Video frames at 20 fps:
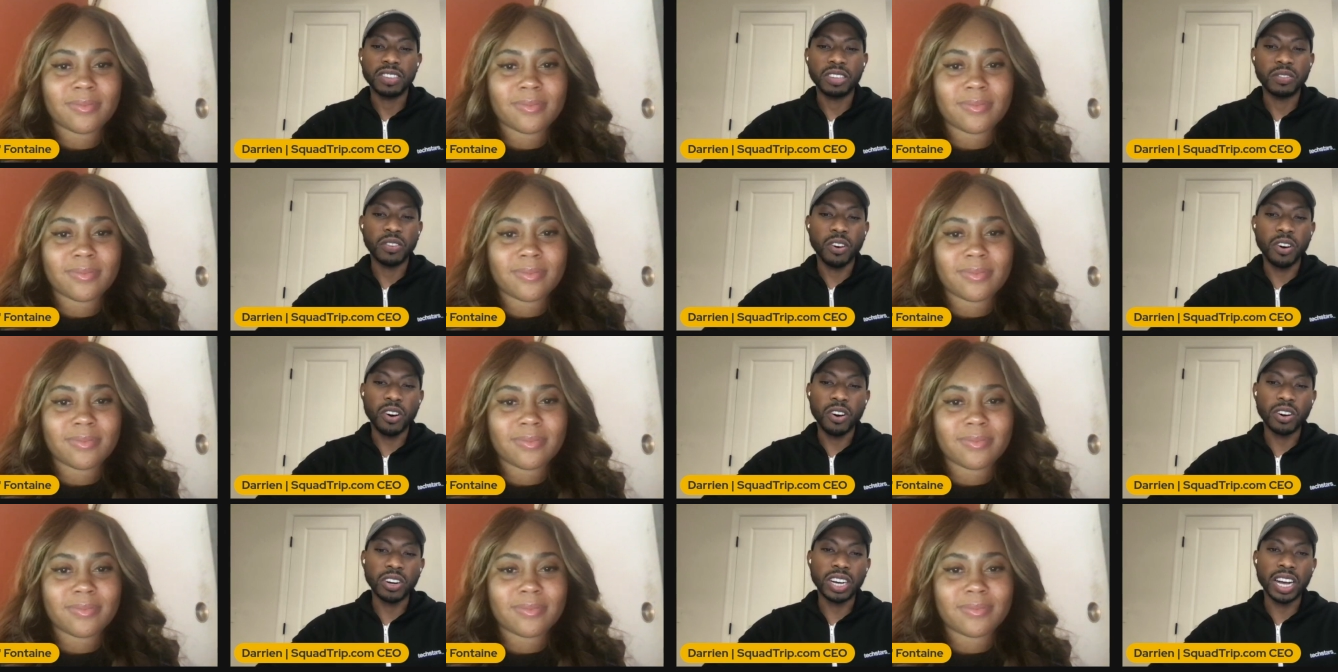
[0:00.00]
Speaker 1: We've
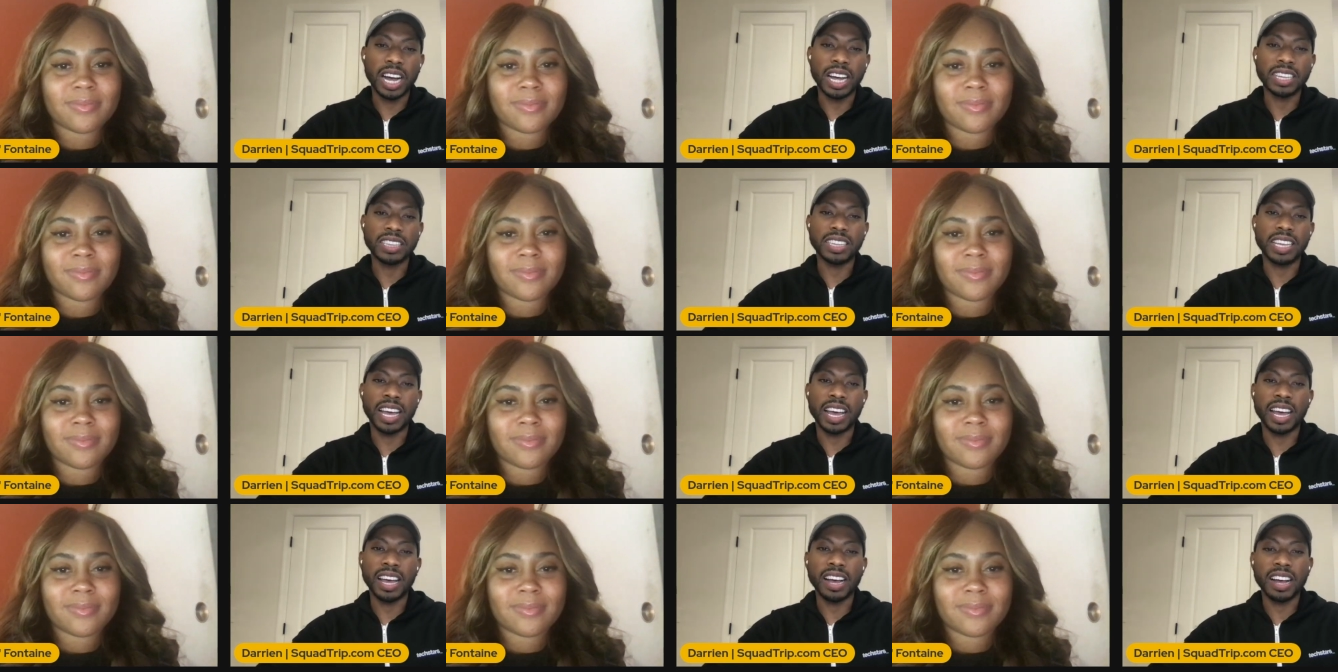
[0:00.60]
all got
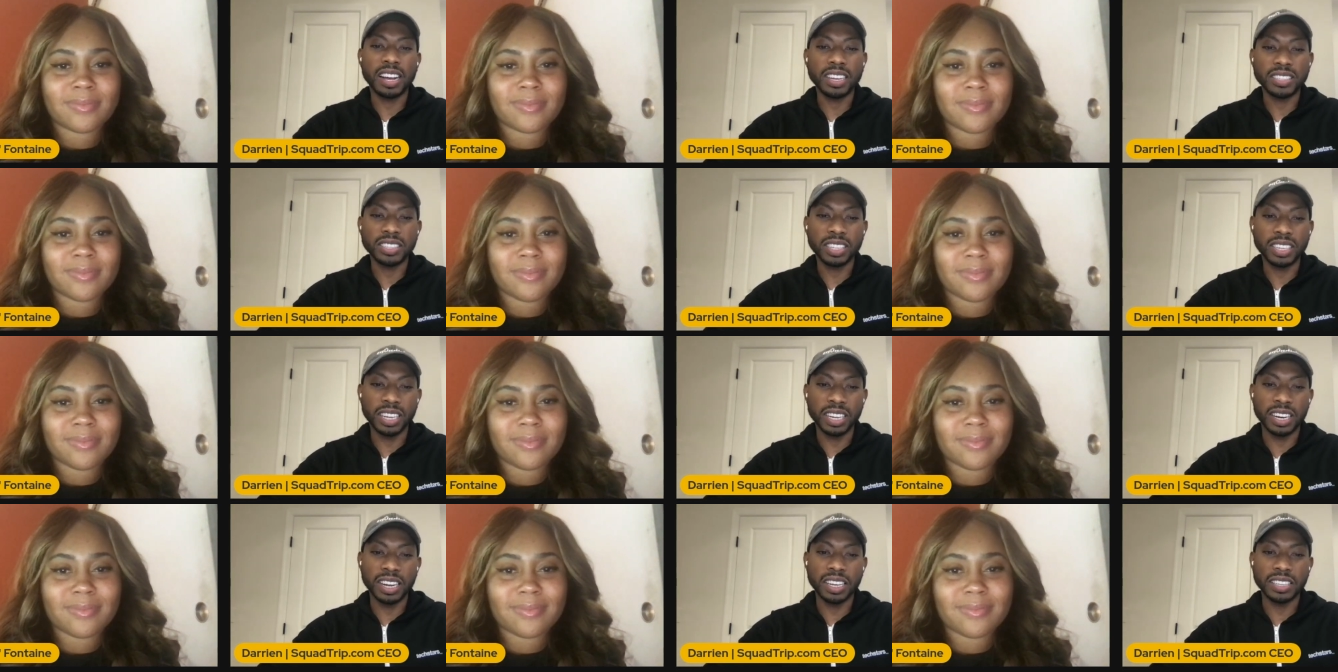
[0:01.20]
that
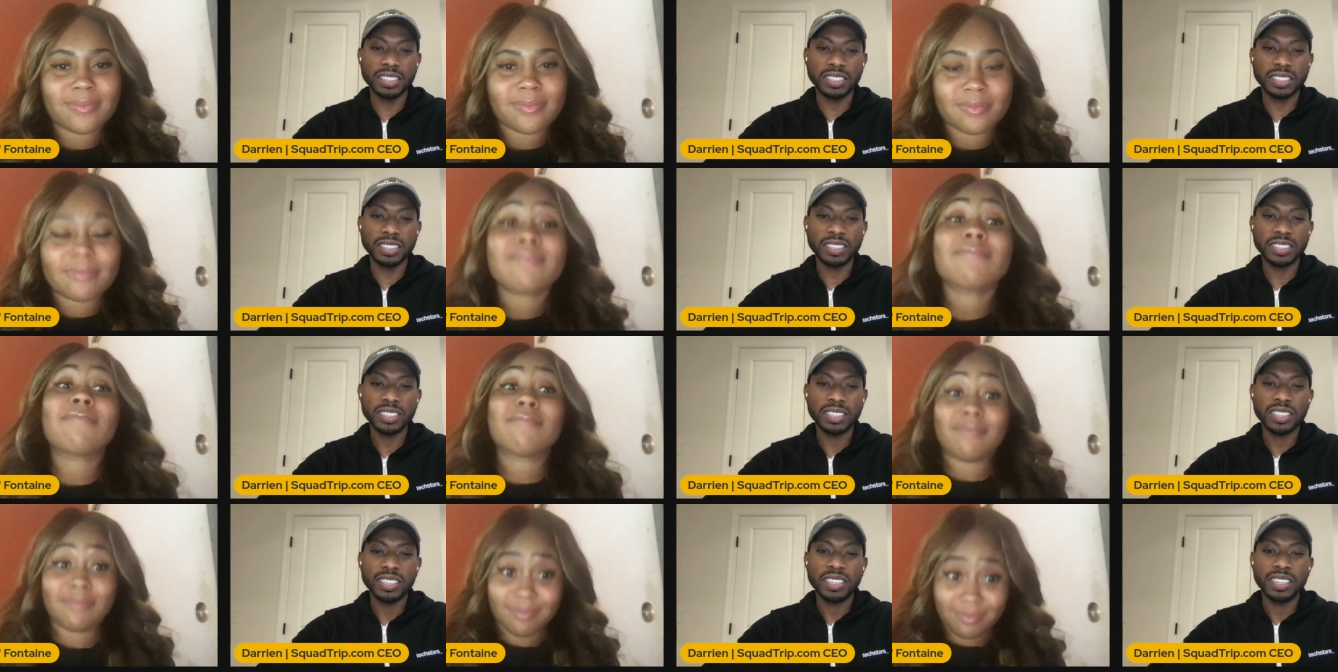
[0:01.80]
hustle in us.